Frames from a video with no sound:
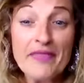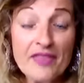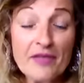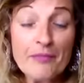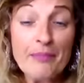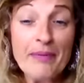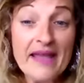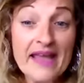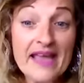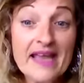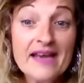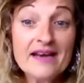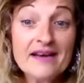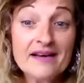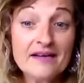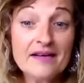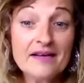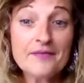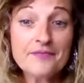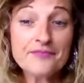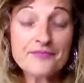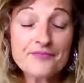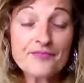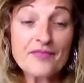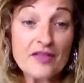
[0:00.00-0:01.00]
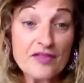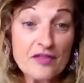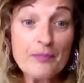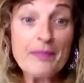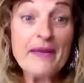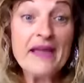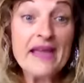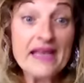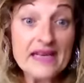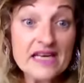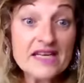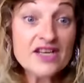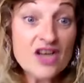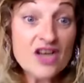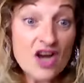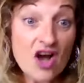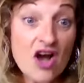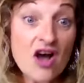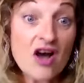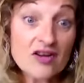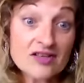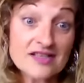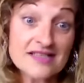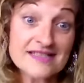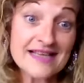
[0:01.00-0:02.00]
the pain the pain in your
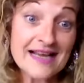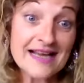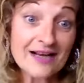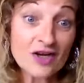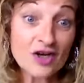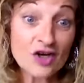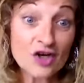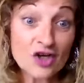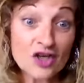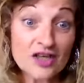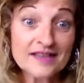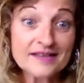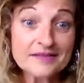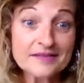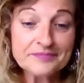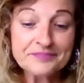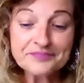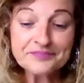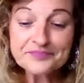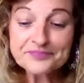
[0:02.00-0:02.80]
heart as I call it,